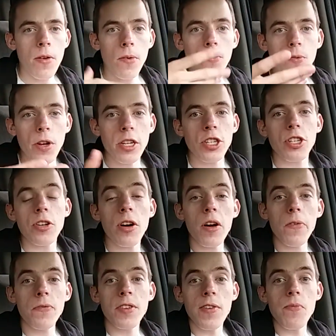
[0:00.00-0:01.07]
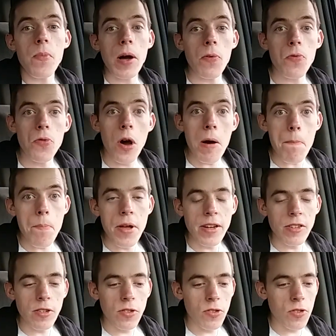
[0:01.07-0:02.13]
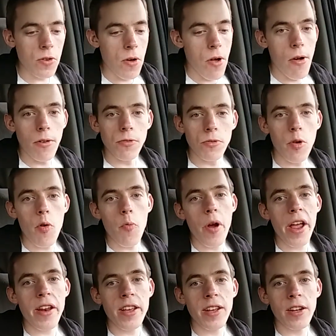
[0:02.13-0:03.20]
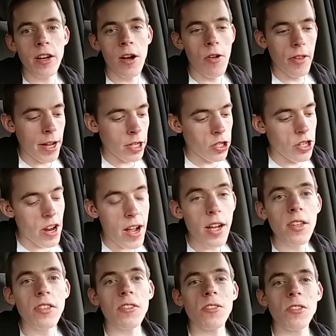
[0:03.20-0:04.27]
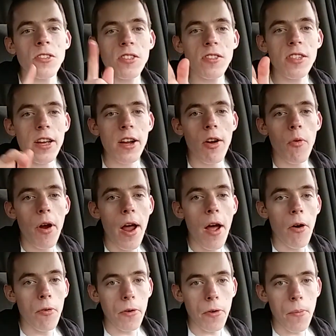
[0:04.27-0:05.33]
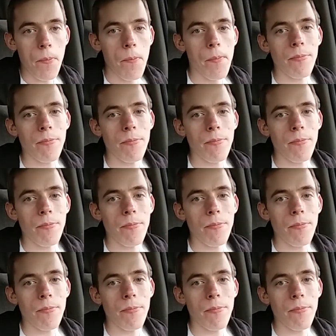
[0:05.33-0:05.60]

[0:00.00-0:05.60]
Finish it off. Give you my thought opinions. We'll do a rating and all that jazz. So stick around.